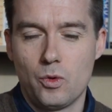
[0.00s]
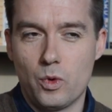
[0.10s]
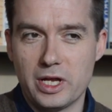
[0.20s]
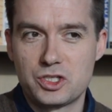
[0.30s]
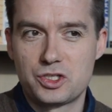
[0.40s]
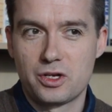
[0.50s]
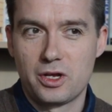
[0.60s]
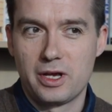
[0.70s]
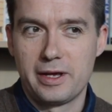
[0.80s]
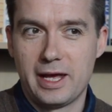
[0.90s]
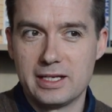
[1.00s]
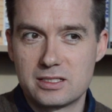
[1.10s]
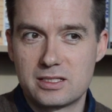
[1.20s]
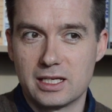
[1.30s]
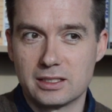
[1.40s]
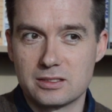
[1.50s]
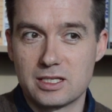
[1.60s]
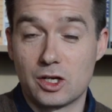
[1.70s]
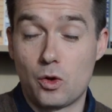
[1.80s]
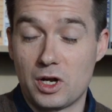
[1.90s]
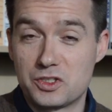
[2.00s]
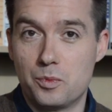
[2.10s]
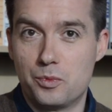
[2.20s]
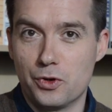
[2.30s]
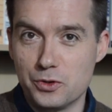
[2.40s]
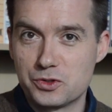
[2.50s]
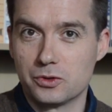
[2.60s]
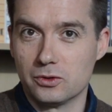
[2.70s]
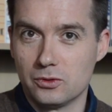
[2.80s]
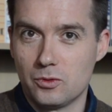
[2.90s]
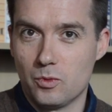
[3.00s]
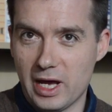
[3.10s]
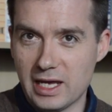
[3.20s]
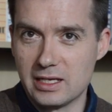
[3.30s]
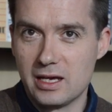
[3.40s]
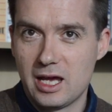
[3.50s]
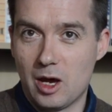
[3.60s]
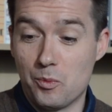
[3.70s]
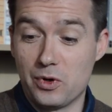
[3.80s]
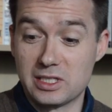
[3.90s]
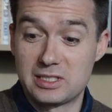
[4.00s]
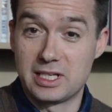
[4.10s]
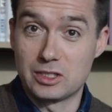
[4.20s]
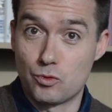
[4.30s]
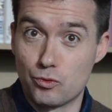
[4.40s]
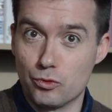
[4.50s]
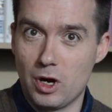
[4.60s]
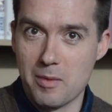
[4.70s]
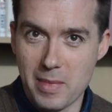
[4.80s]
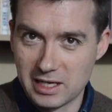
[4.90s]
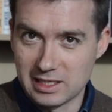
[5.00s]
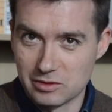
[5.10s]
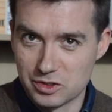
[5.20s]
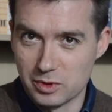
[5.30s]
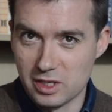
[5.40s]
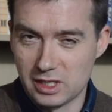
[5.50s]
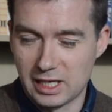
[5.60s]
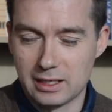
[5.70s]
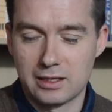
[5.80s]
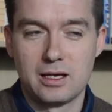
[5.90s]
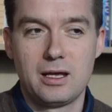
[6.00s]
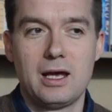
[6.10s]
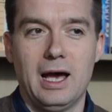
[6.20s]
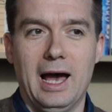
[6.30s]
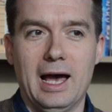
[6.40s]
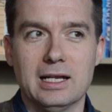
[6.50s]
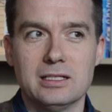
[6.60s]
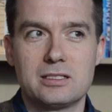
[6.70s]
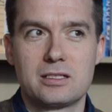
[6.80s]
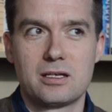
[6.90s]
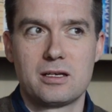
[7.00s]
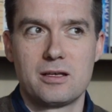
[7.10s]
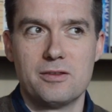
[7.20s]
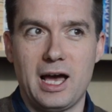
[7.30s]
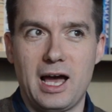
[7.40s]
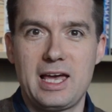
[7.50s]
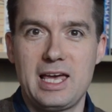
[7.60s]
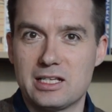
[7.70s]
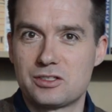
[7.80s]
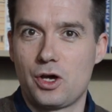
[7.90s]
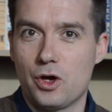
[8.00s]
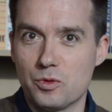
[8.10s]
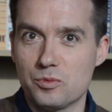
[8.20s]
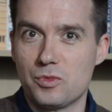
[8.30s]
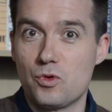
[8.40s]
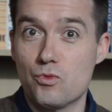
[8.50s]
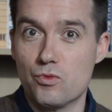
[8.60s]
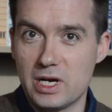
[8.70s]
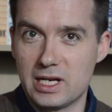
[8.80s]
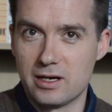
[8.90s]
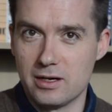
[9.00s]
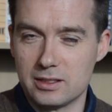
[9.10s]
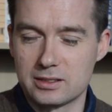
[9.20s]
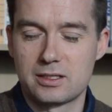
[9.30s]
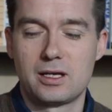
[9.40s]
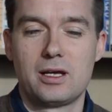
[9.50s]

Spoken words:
which ends things in quite a brutal way and brings things right back down to earth again. And that hits home really hard.